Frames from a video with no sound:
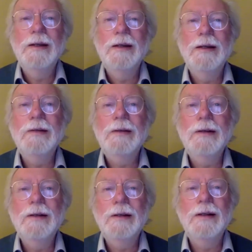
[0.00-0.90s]
You know,
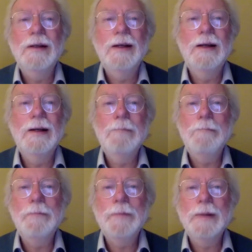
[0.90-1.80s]
there
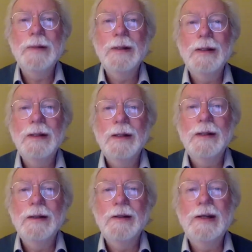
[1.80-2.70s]

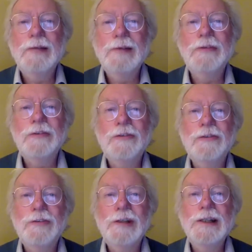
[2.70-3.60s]
are doubtless
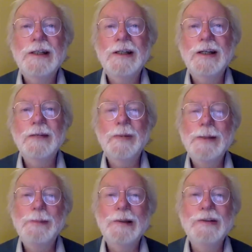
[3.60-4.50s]
silly young
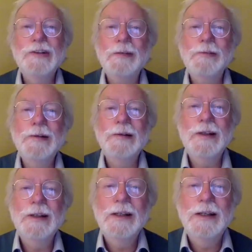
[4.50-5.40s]
people in
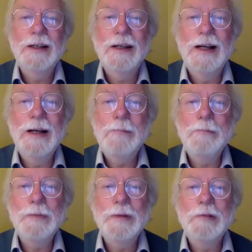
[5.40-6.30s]
Sheffield
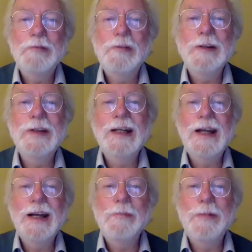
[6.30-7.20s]
funding
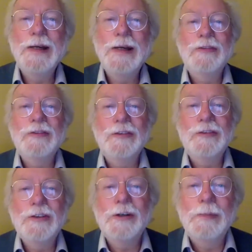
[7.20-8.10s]
campaigns to
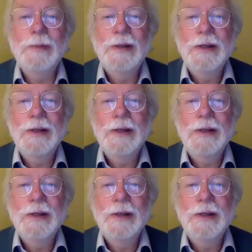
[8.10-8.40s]
stop